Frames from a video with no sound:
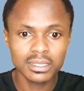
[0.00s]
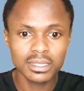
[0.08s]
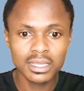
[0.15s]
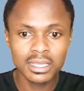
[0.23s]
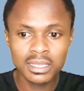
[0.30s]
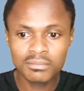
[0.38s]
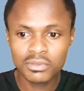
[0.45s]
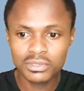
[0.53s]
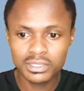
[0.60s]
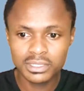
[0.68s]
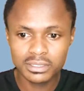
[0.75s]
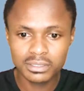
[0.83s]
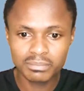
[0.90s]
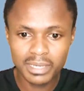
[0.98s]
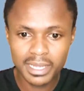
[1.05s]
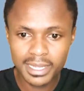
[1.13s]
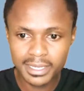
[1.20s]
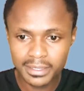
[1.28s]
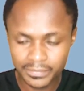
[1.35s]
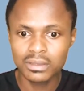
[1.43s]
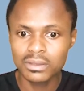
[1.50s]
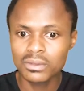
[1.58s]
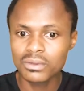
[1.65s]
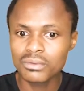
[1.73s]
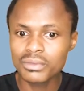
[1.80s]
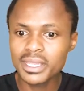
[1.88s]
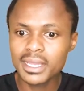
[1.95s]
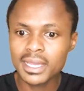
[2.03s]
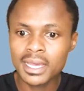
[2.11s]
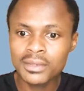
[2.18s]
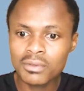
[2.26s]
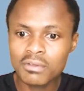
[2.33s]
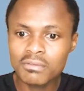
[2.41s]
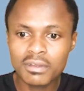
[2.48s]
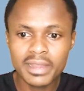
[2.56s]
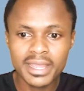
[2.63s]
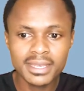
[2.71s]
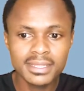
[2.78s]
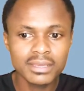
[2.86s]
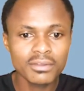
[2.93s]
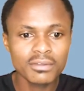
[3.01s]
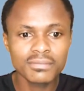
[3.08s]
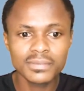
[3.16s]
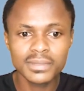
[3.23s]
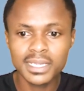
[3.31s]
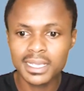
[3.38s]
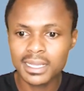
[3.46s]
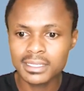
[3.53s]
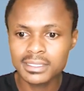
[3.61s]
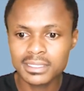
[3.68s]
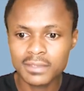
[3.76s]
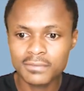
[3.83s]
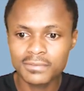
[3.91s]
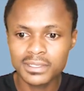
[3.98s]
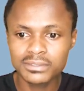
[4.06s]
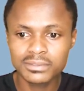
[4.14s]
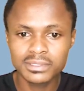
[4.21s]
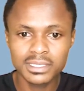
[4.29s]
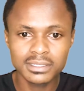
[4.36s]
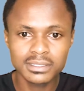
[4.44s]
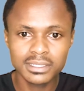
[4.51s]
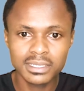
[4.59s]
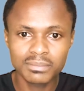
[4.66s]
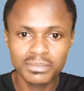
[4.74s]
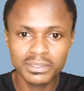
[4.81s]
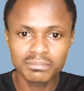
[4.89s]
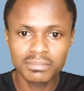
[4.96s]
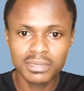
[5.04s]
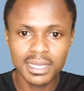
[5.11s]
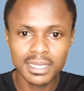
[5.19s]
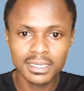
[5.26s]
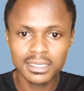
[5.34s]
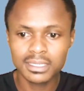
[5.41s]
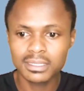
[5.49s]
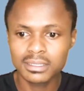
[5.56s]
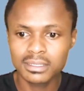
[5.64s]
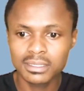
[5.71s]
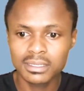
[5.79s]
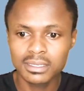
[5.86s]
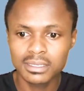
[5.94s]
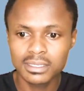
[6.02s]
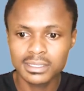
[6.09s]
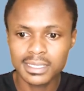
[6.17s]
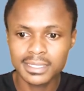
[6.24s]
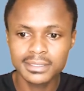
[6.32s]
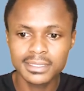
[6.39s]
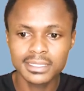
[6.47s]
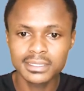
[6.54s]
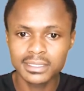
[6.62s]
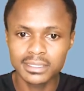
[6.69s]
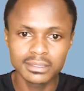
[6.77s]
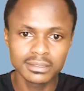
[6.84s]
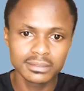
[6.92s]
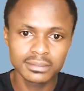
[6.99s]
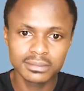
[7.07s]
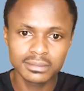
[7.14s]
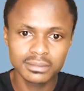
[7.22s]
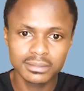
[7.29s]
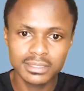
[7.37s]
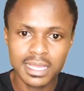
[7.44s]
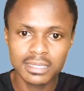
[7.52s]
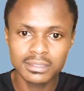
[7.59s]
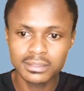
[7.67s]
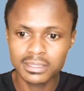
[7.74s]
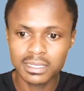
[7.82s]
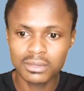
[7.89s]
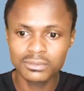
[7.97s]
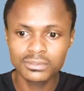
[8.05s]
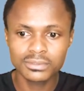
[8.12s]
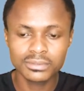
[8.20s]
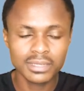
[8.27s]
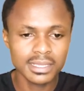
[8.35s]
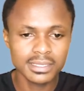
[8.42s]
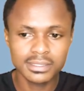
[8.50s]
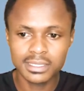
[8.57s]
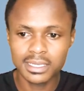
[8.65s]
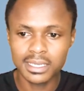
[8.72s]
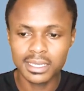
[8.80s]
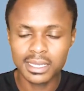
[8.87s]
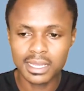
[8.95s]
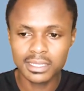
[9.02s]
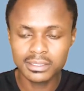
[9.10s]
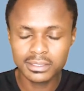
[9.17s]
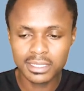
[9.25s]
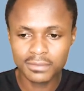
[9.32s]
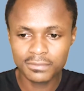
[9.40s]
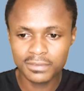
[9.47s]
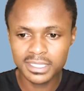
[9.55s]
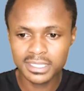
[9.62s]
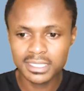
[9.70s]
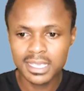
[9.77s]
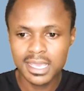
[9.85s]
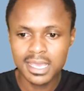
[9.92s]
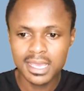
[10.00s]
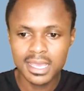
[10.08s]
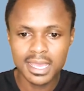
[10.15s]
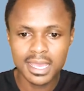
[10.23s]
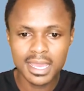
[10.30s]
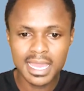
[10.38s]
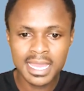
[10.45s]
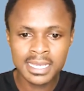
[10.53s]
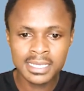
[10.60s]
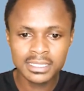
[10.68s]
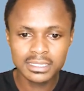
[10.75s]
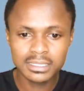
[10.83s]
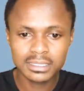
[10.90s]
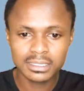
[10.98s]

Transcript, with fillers: in model display we can override the, the cut surface to just keep it black such that it stands out as a cut surface and